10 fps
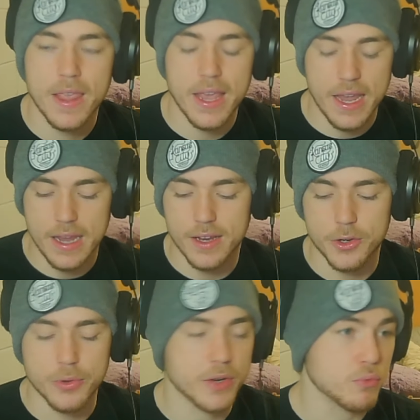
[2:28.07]
and
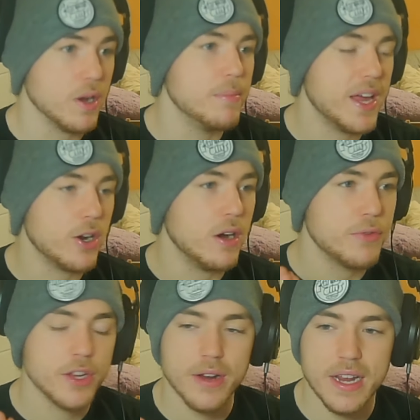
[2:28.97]
you can rub that off
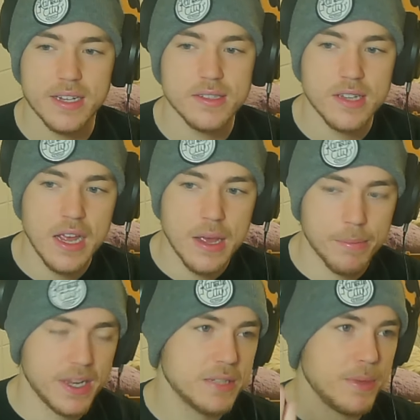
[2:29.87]
with your hands.
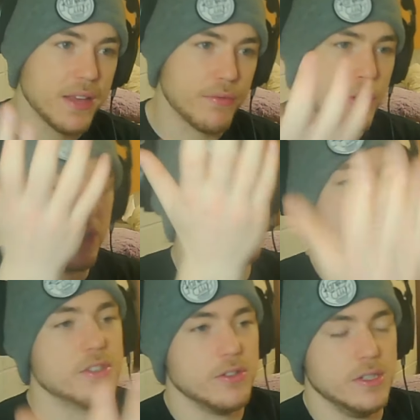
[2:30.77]
But he's being very
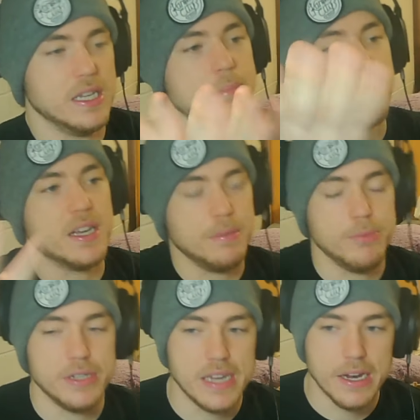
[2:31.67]
gentle, like pick up,
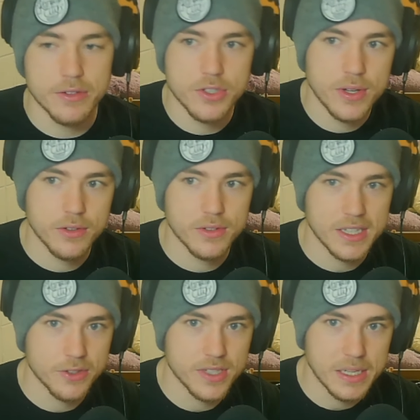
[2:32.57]
put down. So I don't
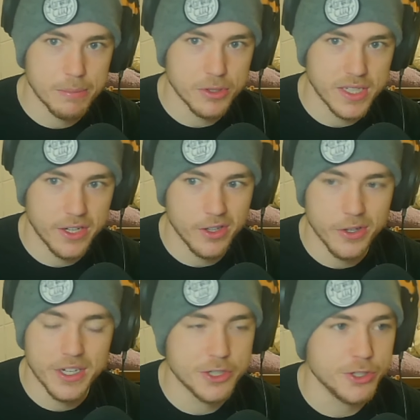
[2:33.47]
think there's any particular
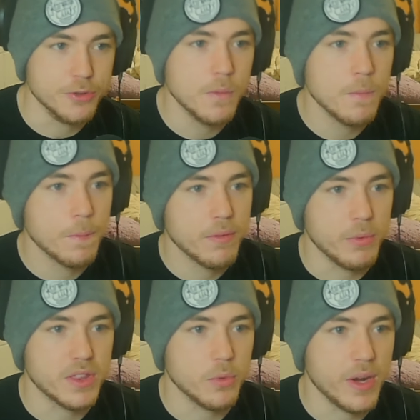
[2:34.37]
issue
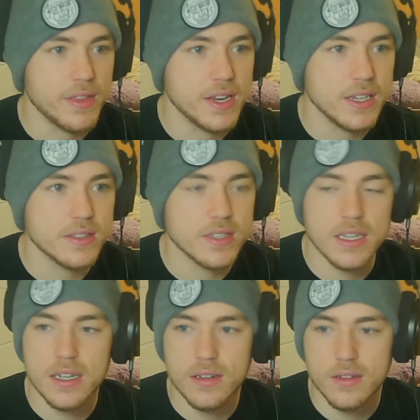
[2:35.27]
with the way that he's
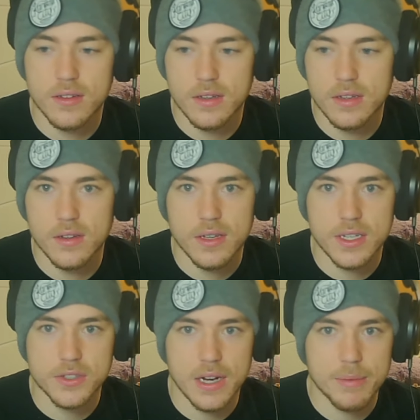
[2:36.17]

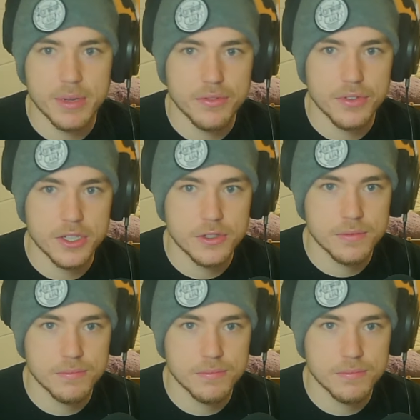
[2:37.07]
grabbing the fish.